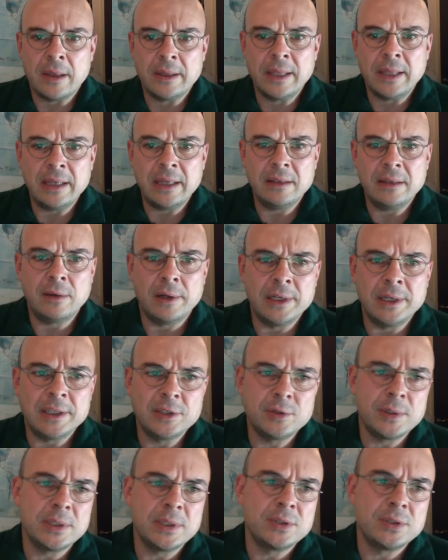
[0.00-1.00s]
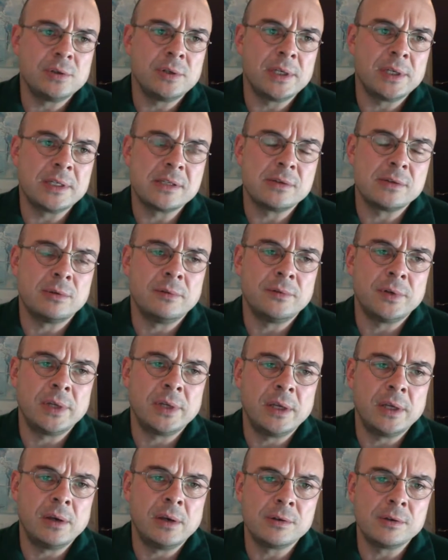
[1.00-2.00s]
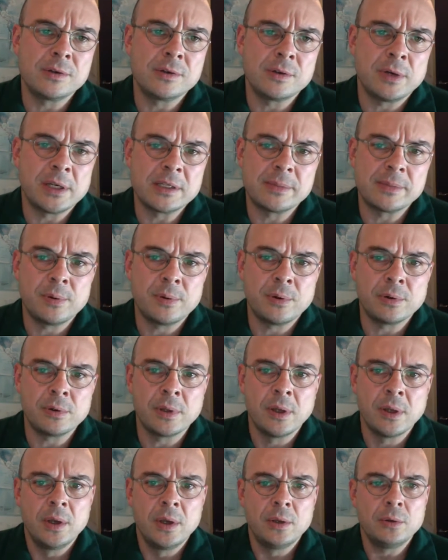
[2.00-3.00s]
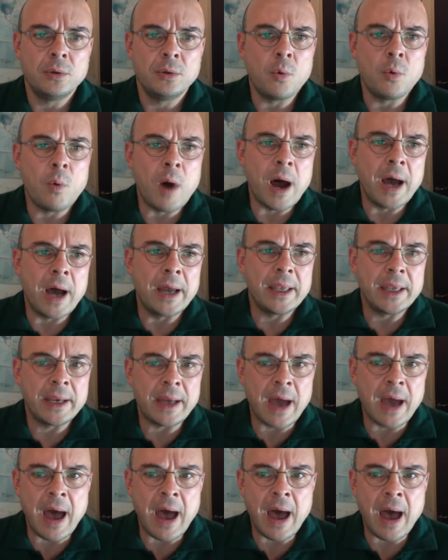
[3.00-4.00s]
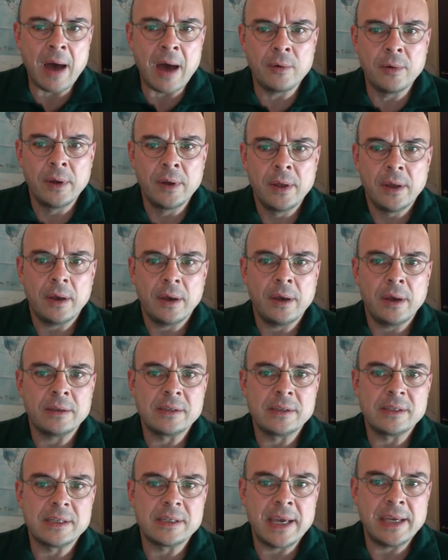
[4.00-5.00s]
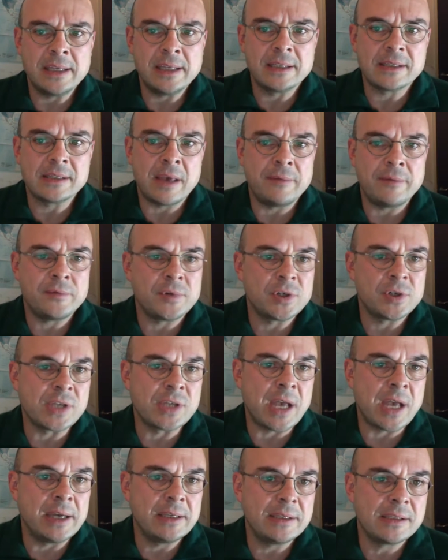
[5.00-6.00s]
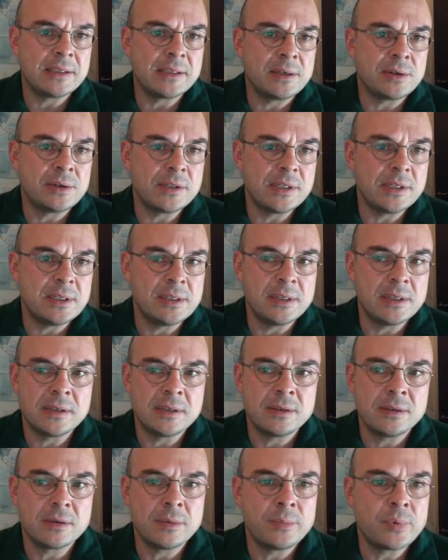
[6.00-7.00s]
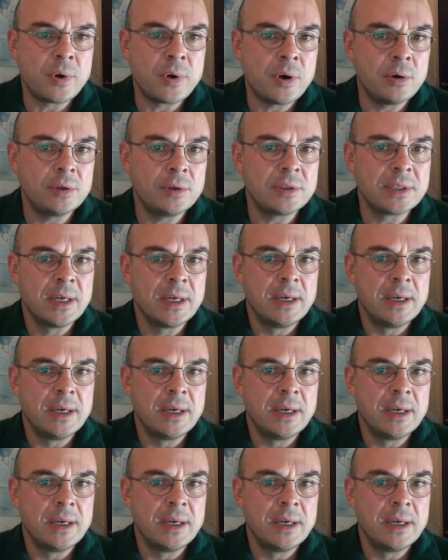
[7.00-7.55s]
Then the literature on external voting also explored the why and how states emphasize their citizens abroad.